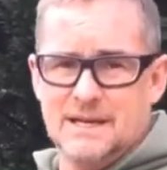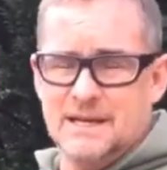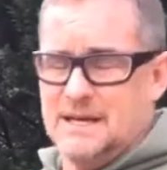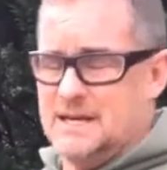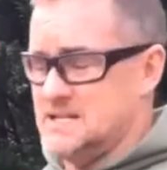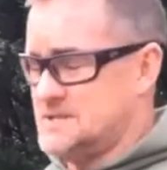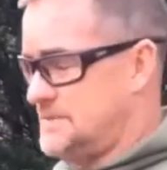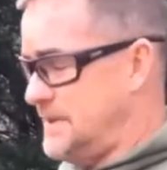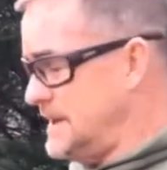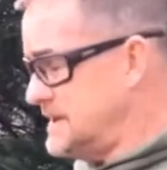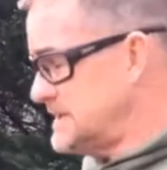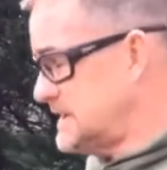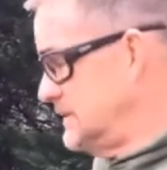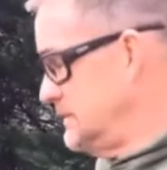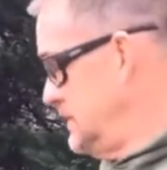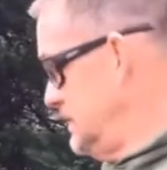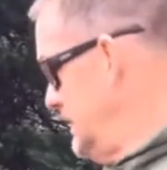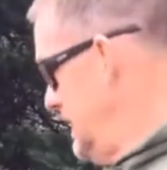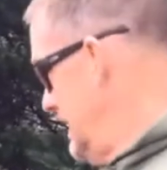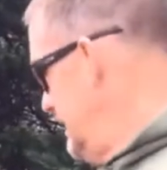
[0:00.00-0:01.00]
especially
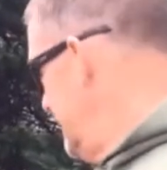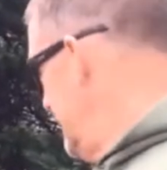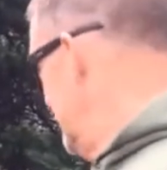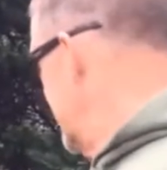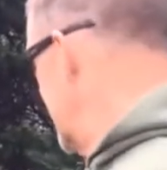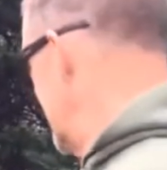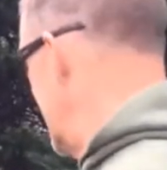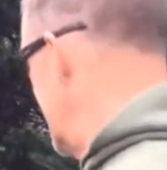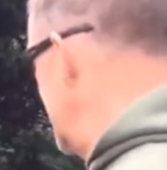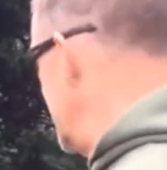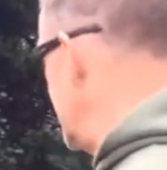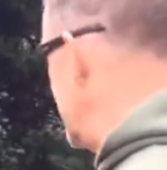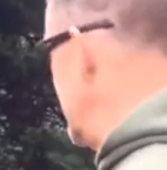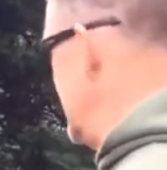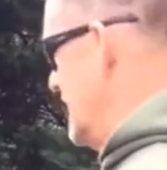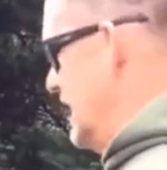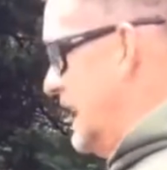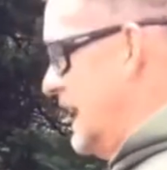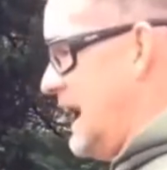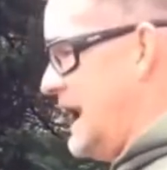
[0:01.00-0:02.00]
when you have irrigation
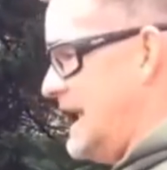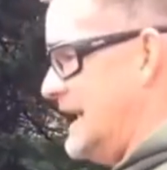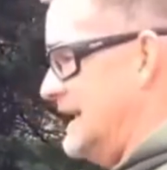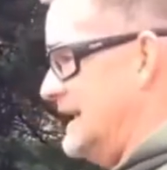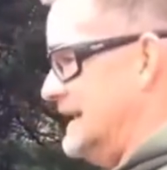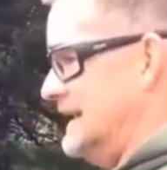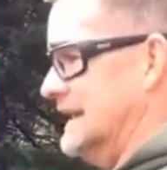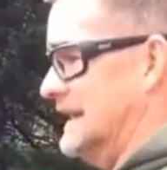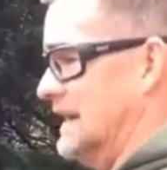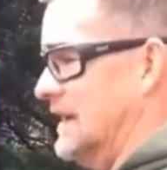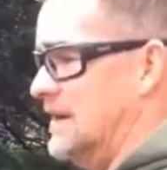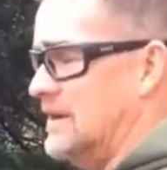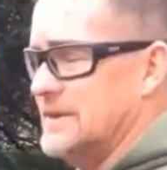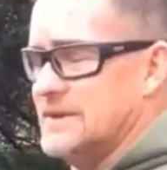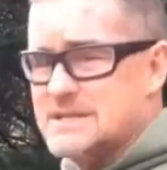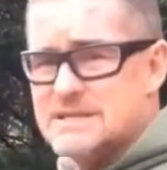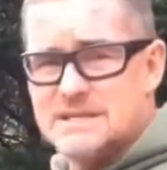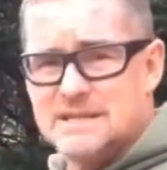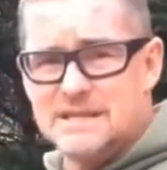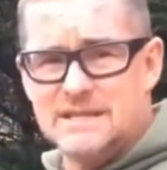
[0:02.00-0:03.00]
and lighting and all
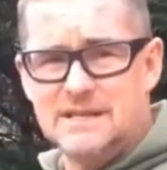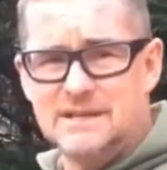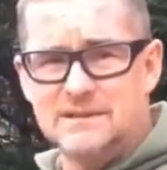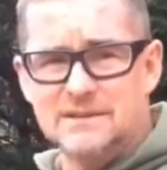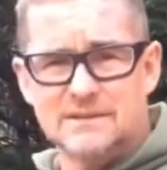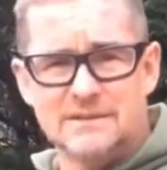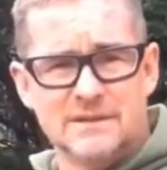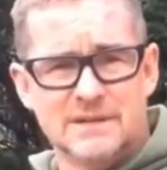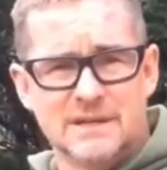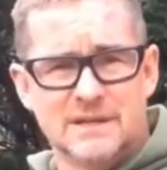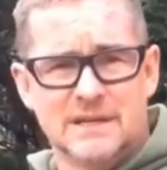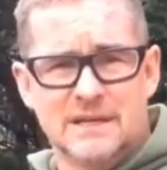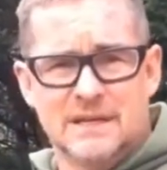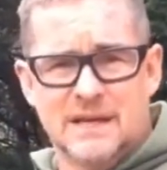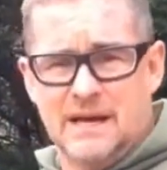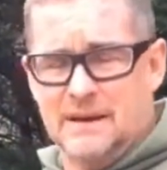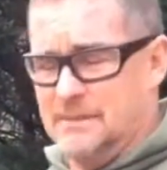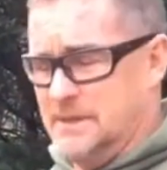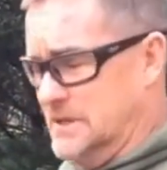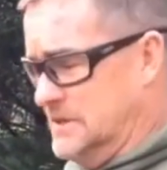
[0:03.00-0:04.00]
this in here.
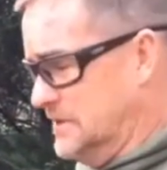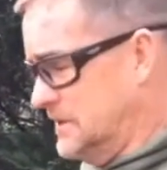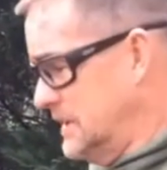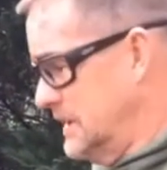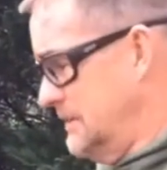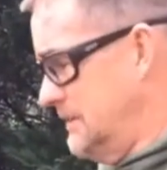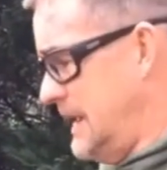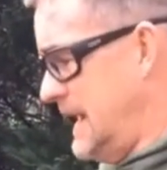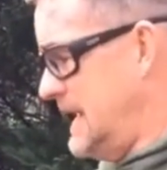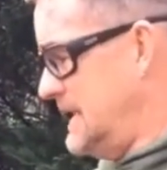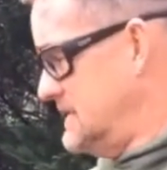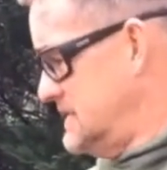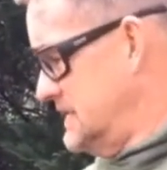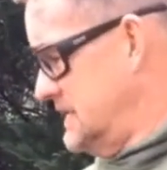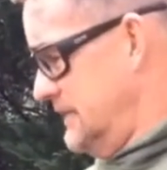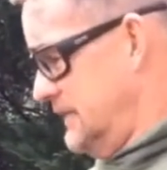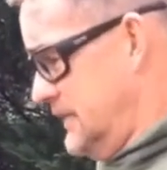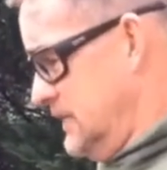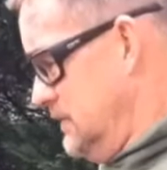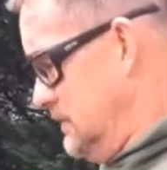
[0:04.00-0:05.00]
I mean, you can
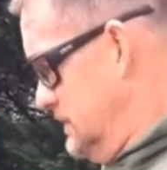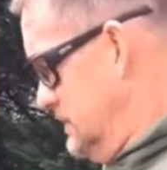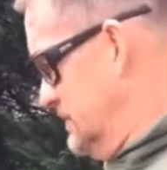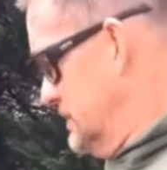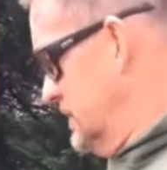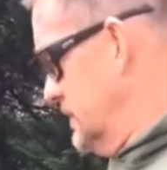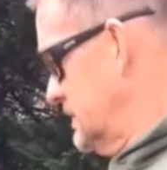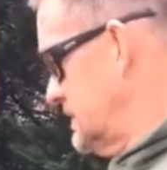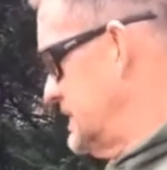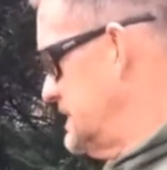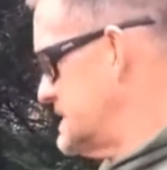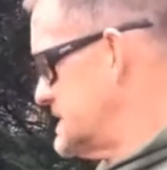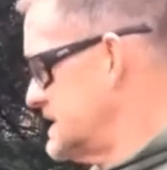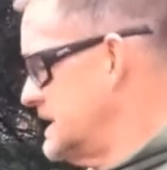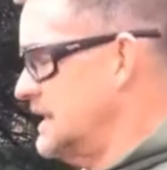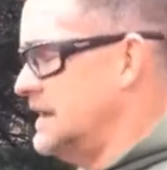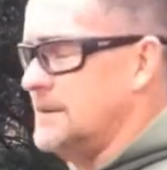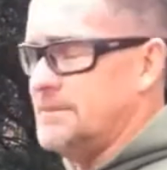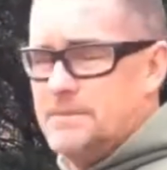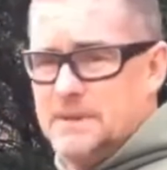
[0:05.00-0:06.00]
imagine if you took this
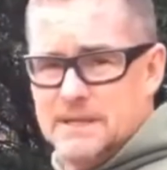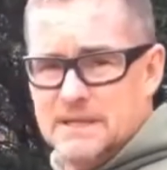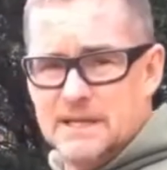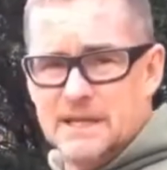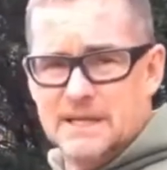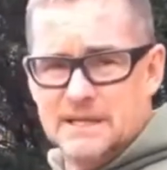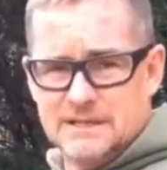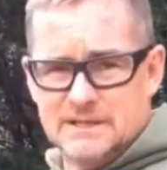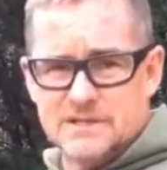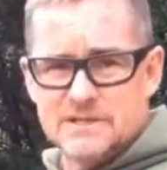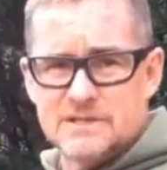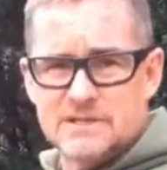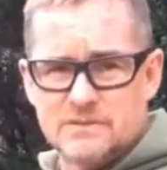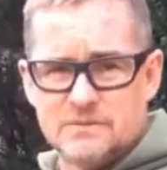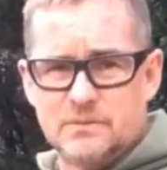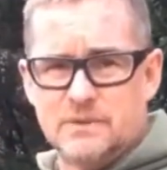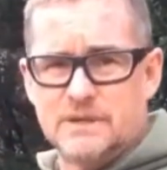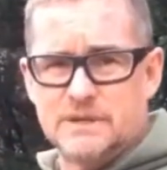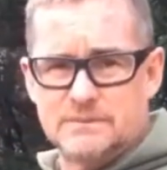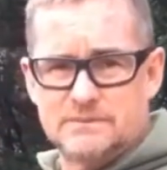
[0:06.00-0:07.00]
up and just
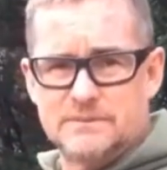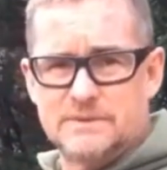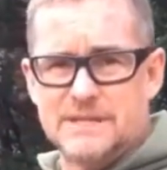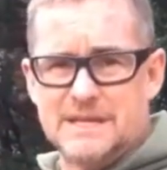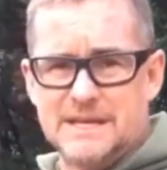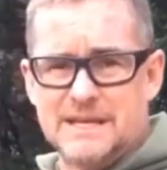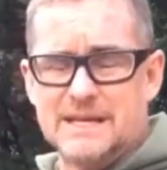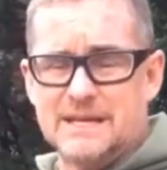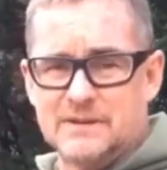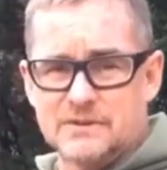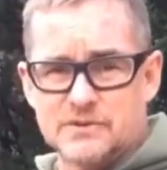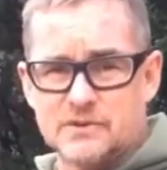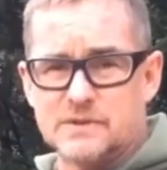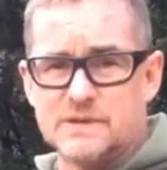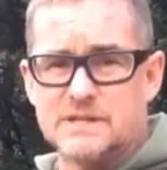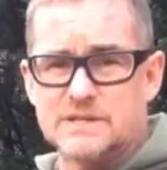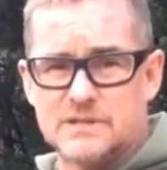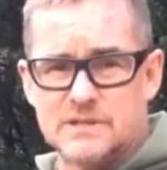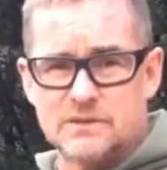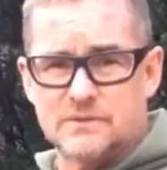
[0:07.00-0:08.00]
went digging or
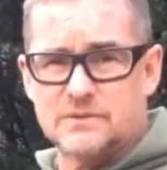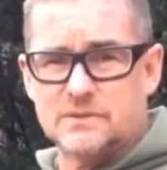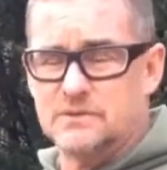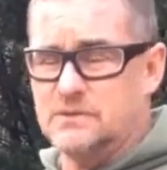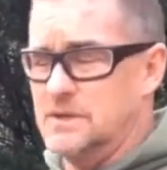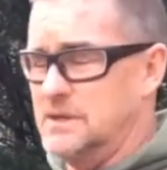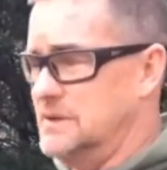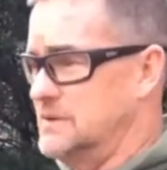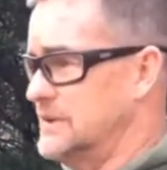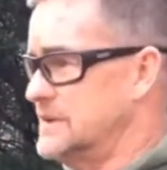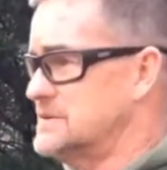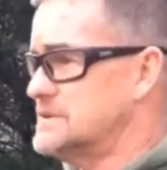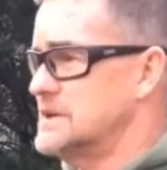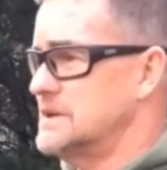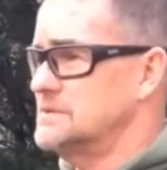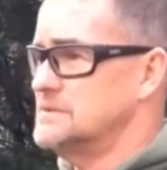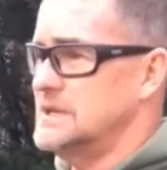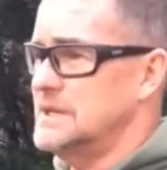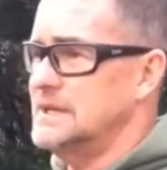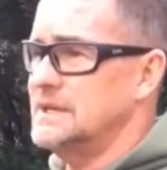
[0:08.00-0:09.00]
trenching through here, there's
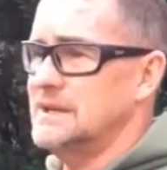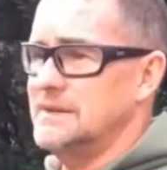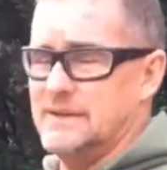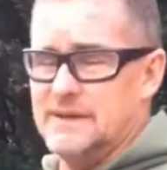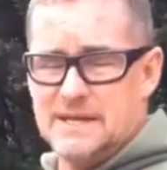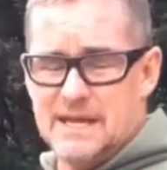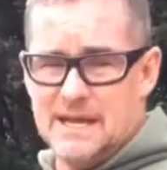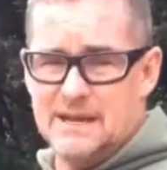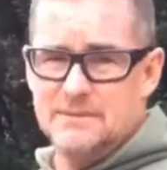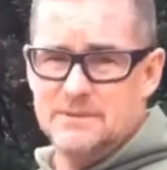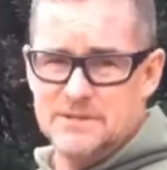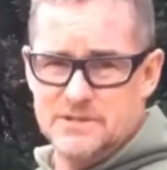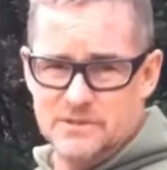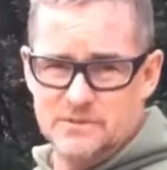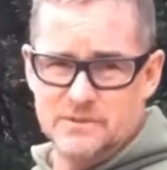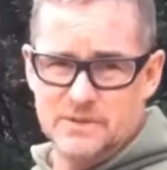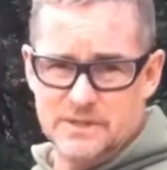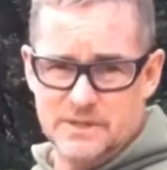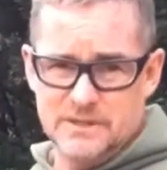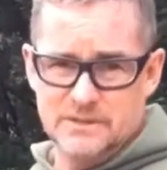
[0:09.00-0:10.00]
no telling the damage you
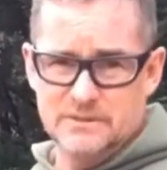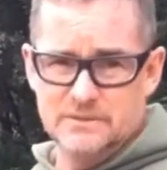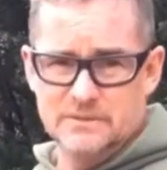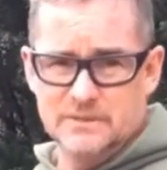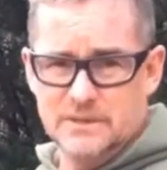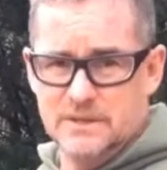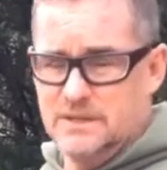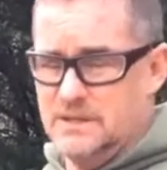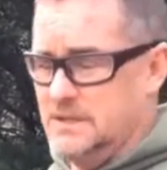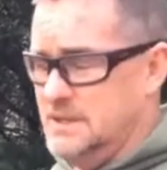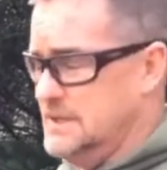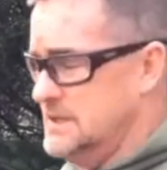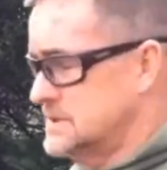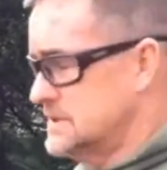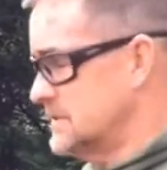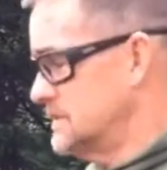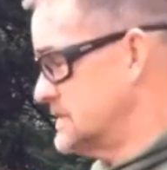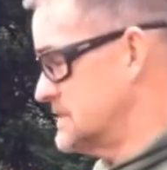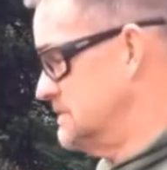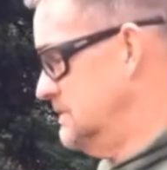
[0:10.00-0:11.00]
would do.
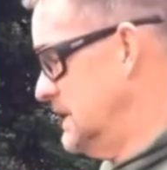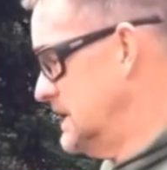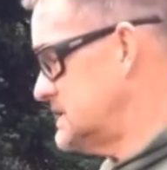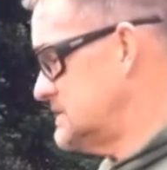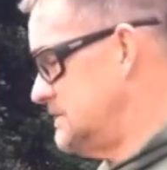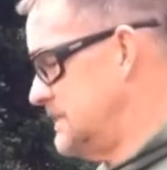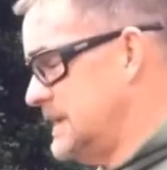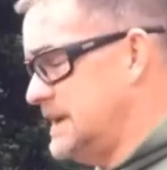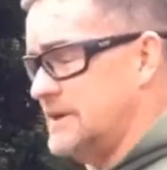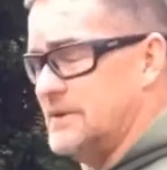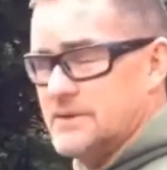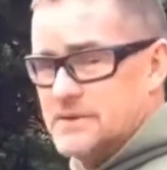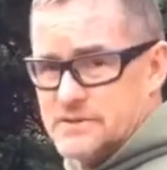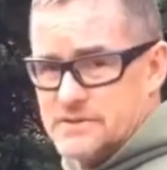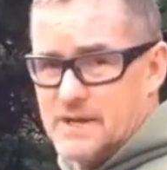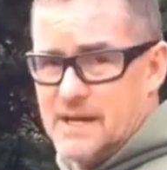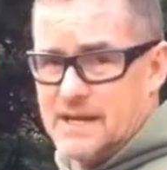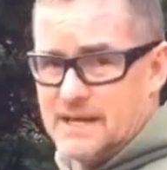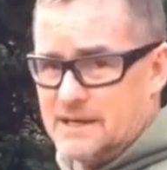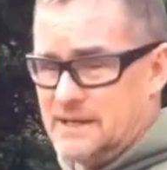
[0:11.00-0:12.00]
So it's much better to
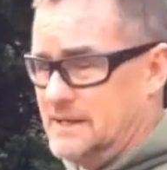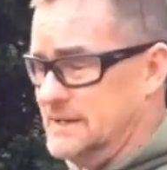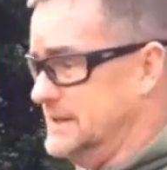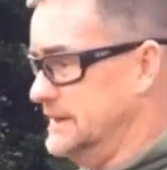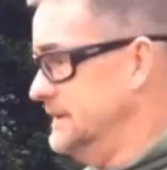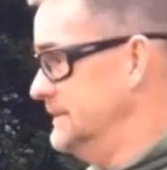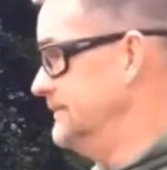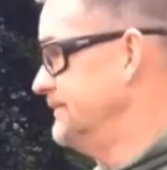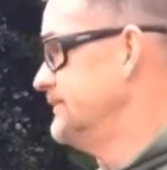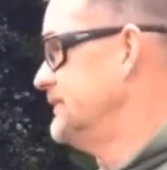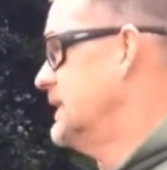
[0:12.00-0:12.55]
try to clean them.